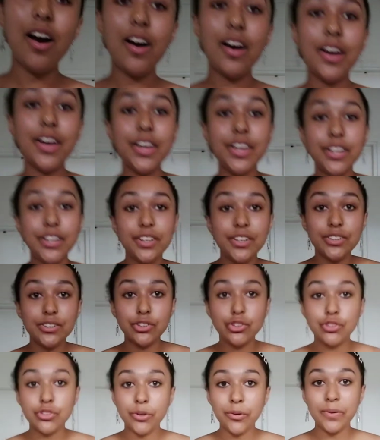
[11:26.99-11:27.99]
I
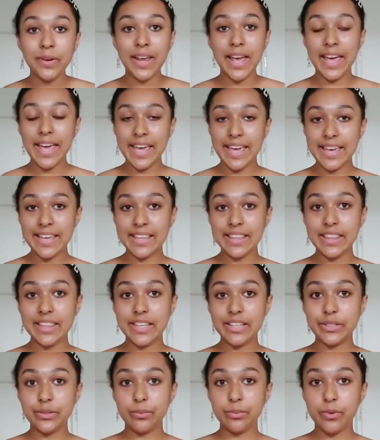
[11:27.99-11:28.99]
don't hate
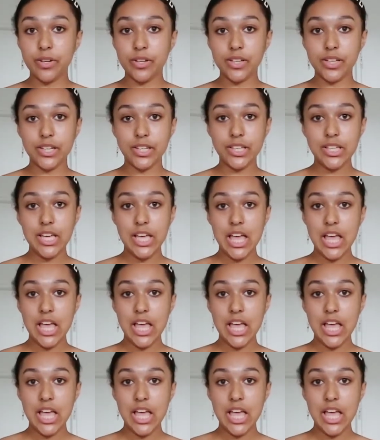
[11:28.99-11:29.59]
this one